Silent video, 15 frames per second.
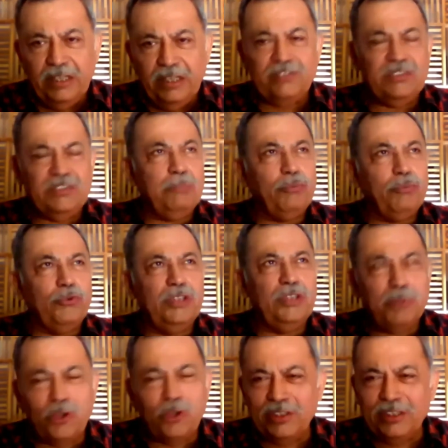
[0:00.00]
testing
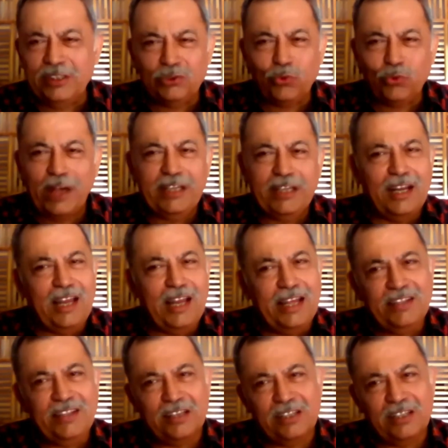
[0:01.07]
procedure, because it is quite
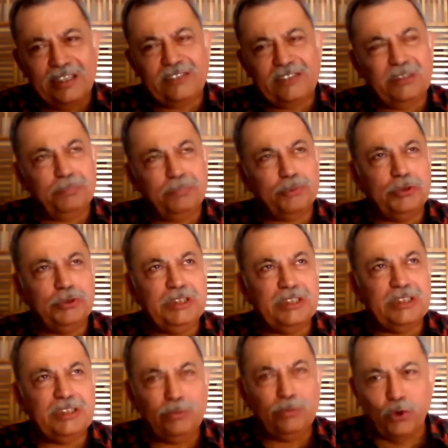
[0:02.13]
unlike the other testing
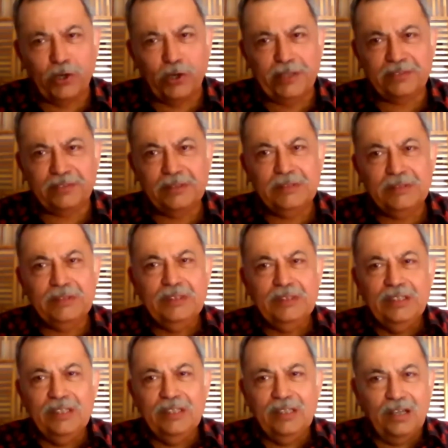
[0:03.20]
procedure these boys
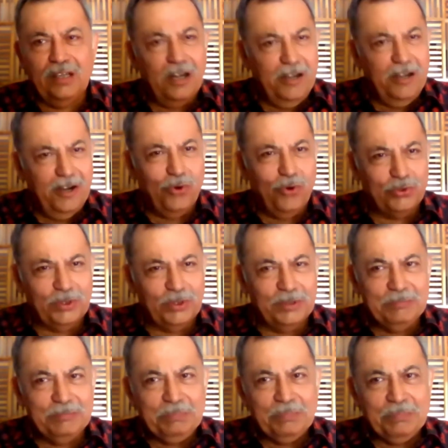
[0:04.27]
undergo.
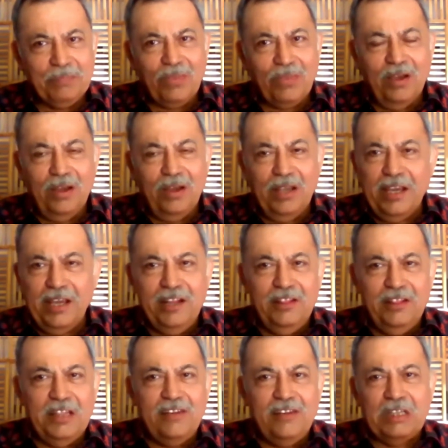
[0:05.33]

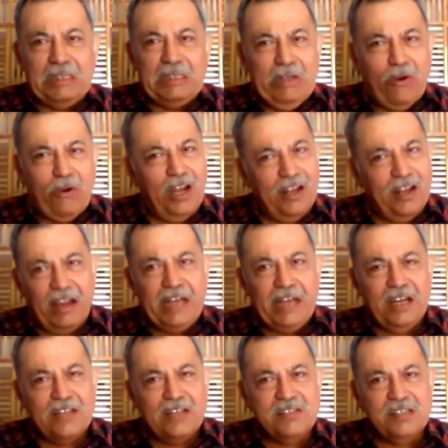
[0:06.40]
Herein, there is nothing called a
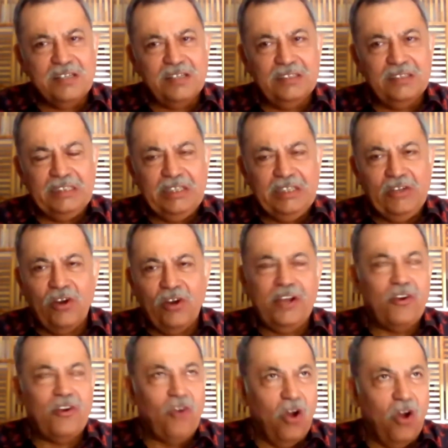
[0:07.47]
right answer, nothing called
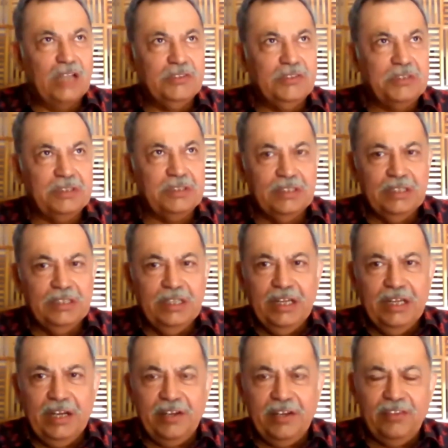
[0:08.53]
a wrong answer.
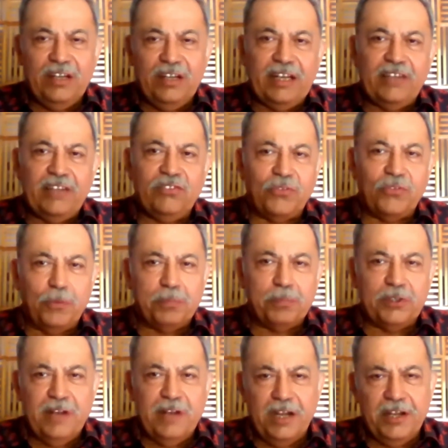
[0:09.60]
It is the test of your
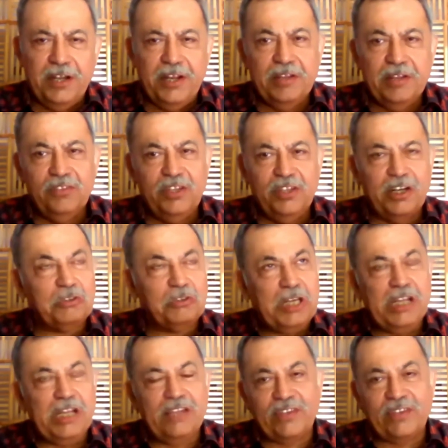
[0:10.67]
personality. There are
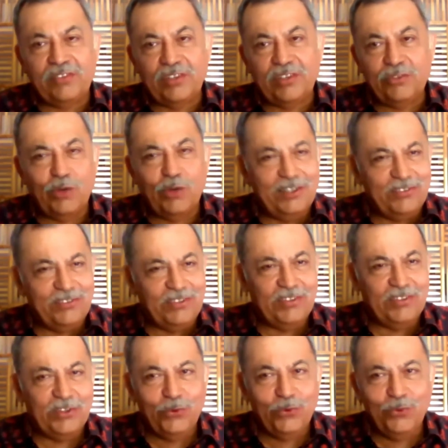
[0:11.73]
3 assessors who are
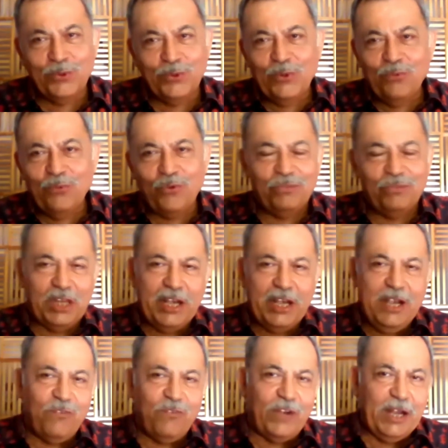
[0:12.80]
assessing you from
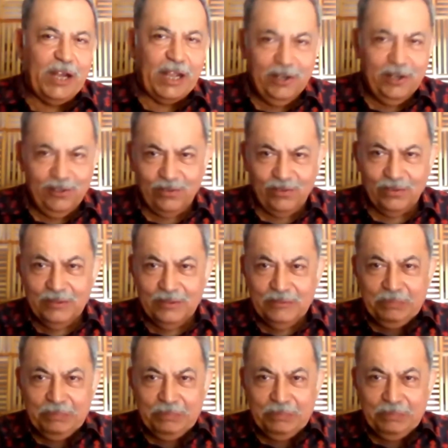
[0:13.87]
3 different angles.